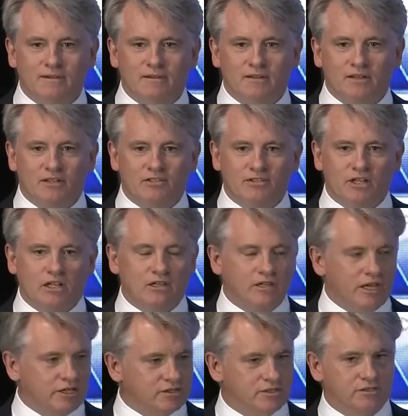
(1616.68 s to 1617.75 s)
It's the
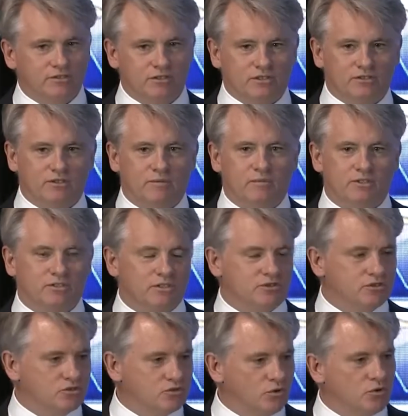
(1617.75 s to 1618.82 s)
collection system, it's
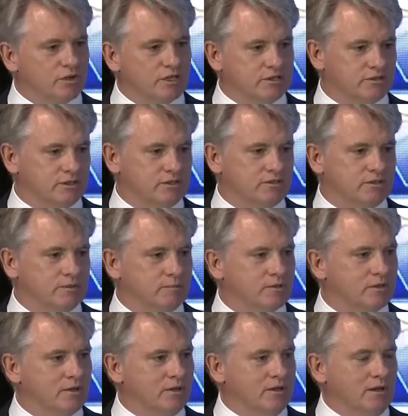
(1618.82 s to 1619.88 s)
the sorting systems.
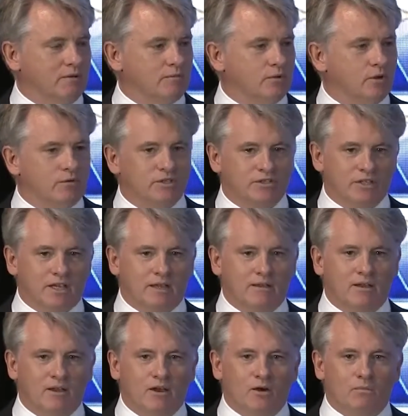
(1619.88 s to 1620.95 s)
We always say,
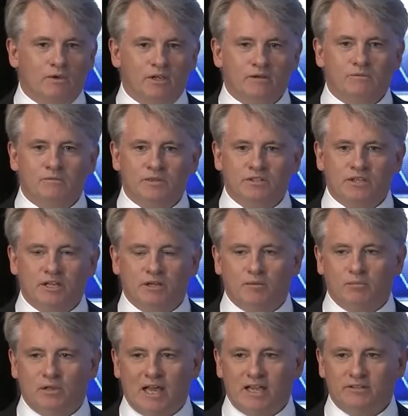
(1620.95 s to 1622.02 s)
we can recycle
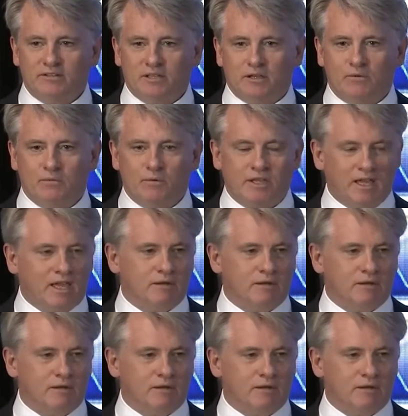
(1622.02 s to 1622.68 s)
plastic, we can't